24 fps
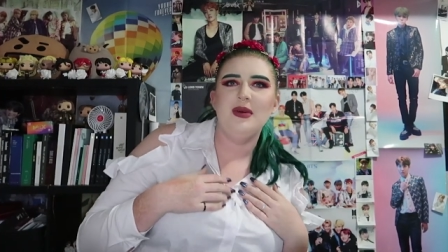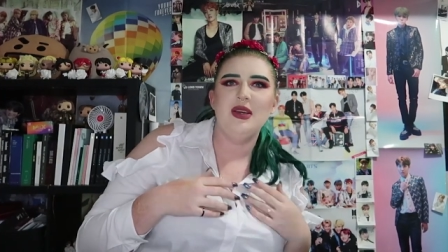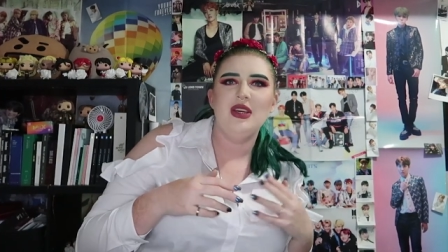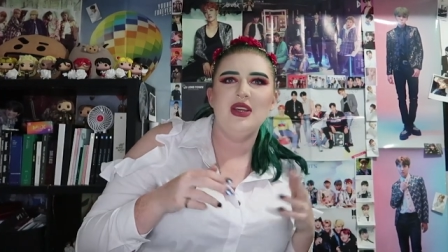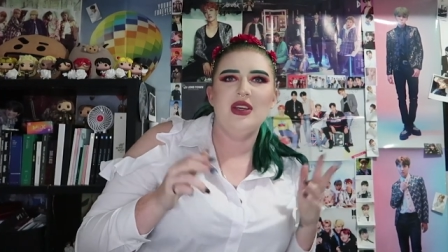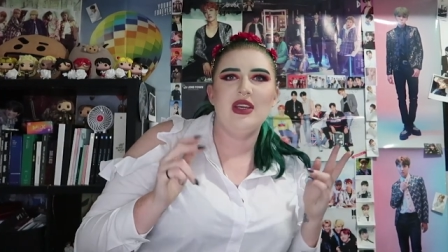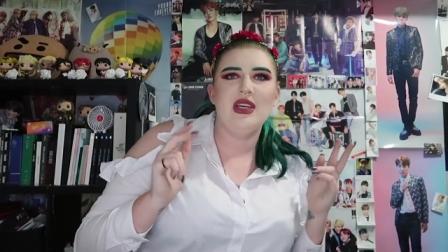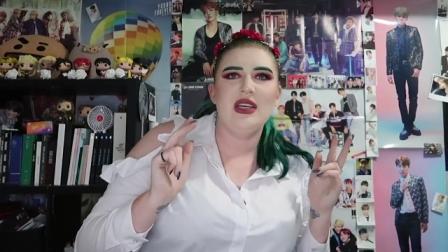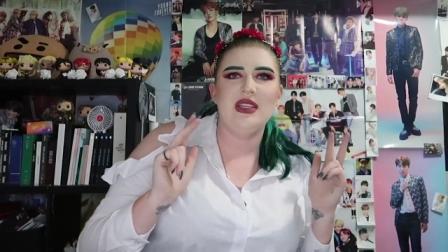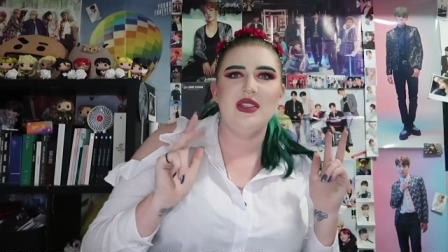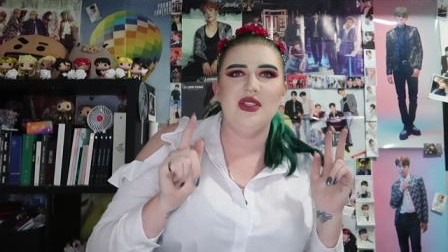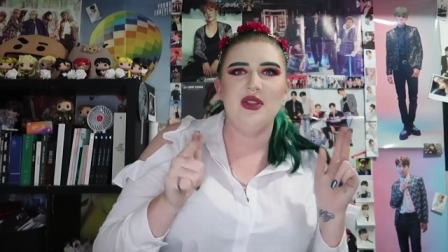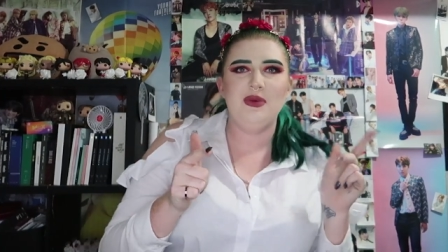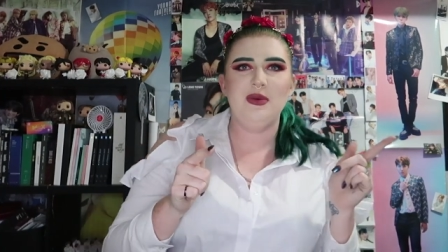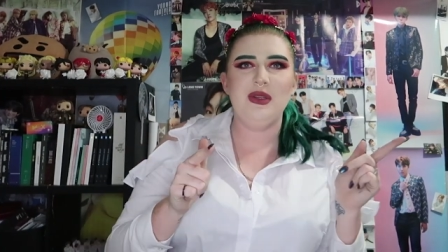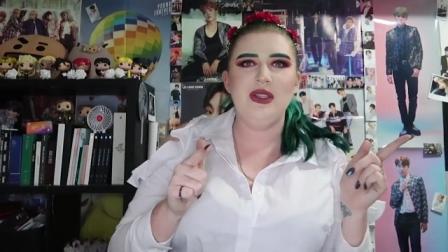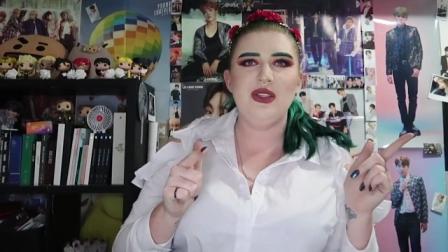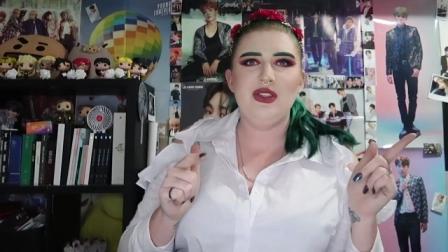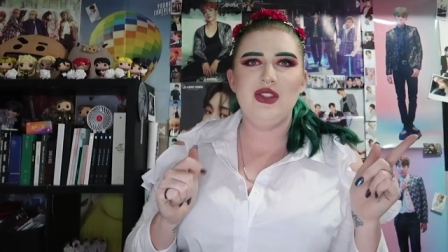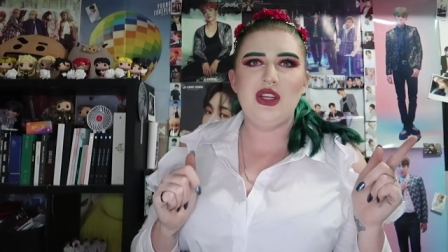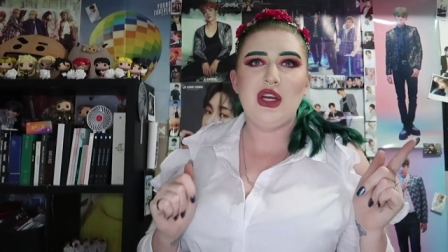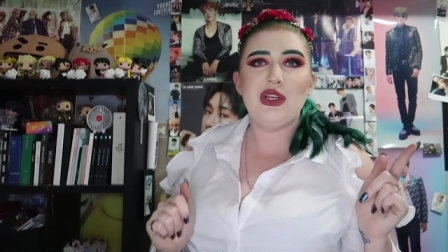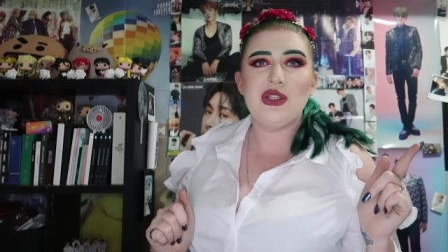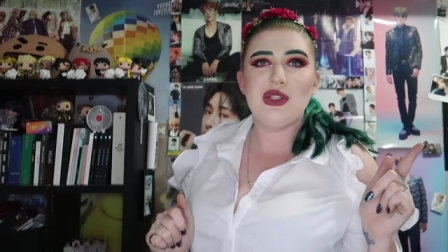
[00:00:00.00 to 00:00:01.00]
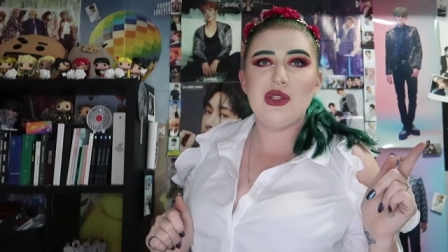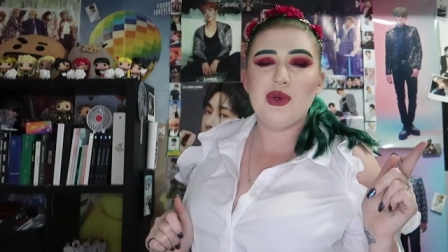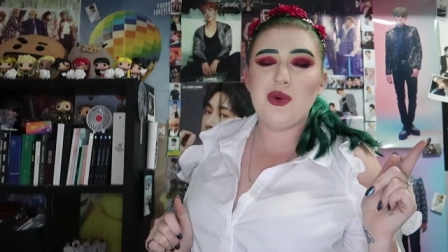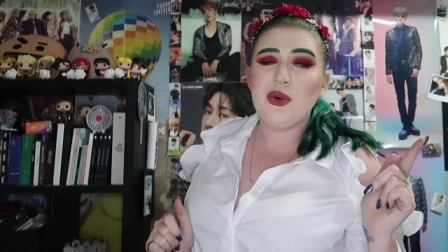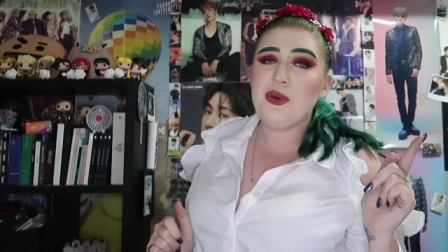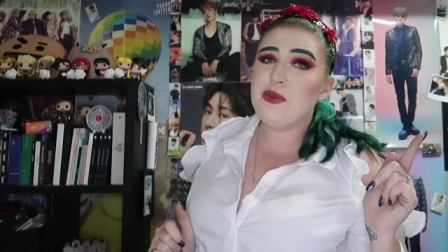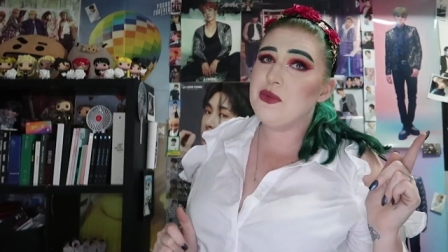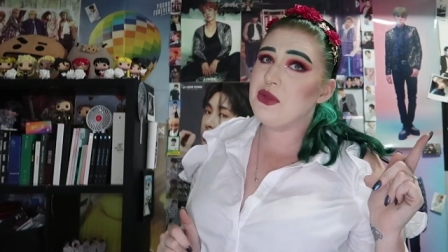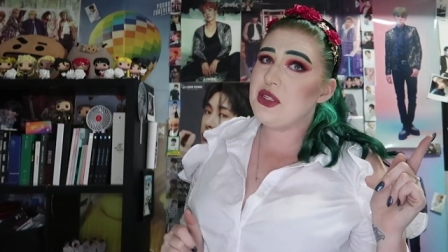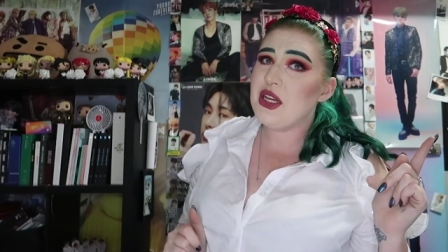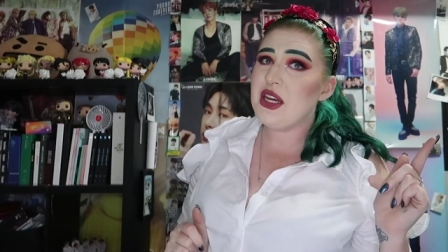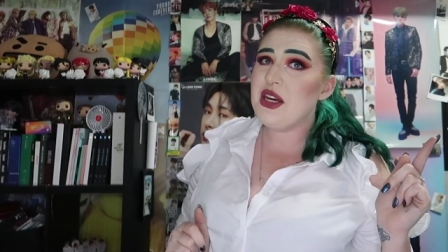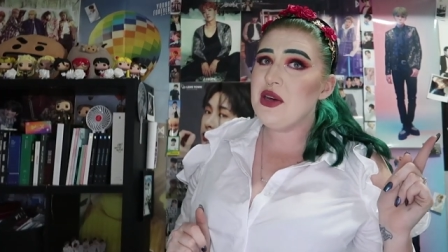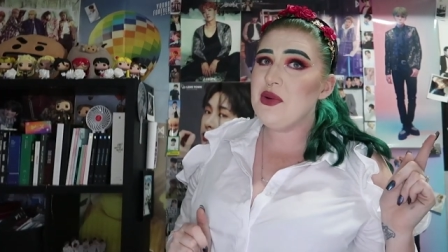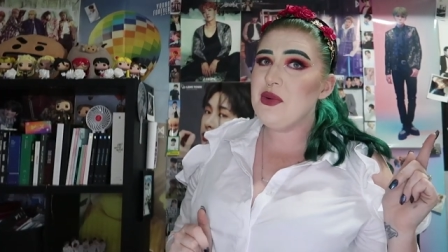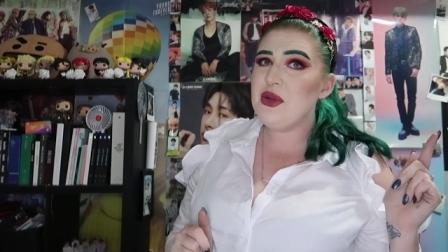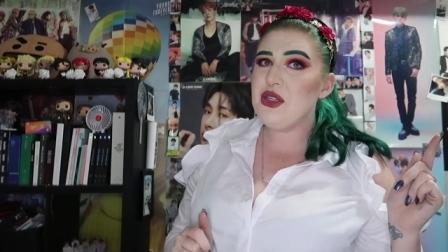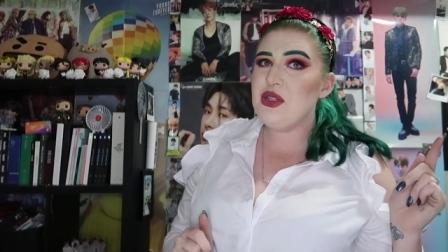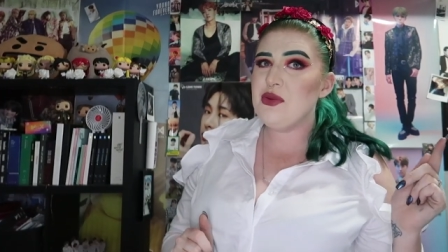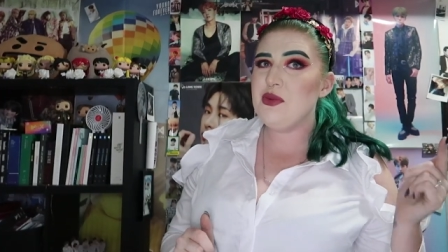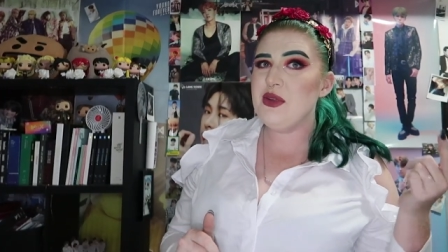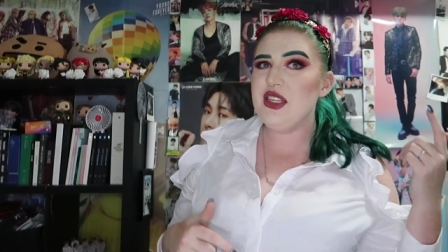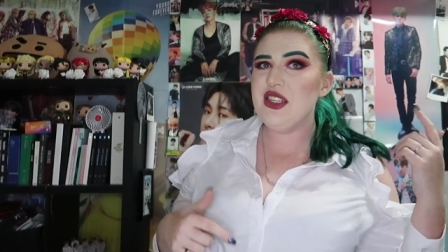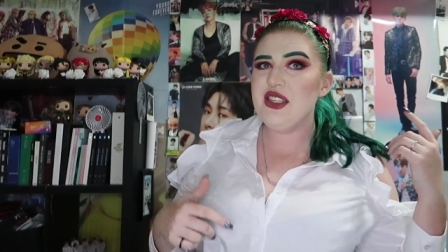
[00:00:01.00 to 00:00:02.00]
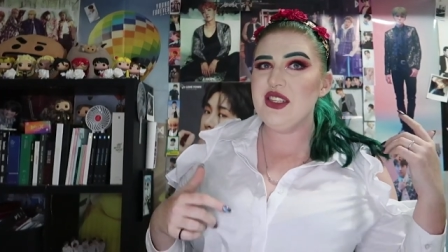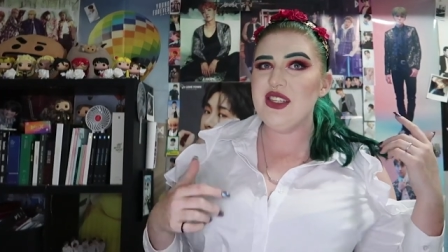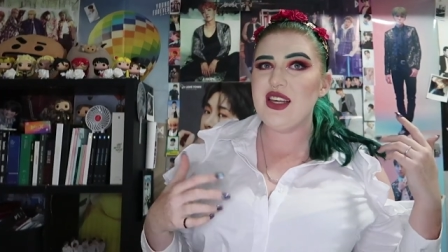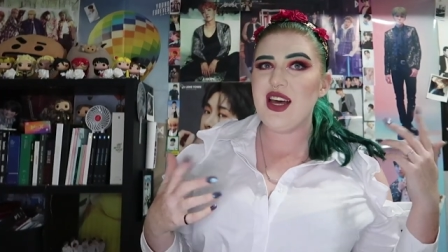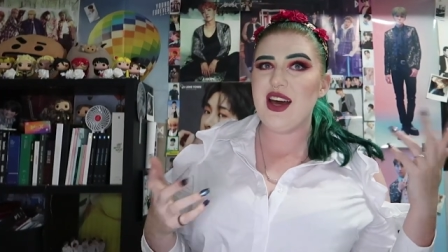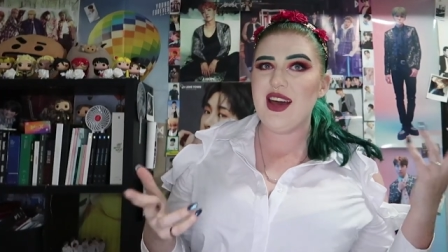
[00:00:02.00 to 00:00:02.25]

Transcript: but you guys know me as Sulda, which means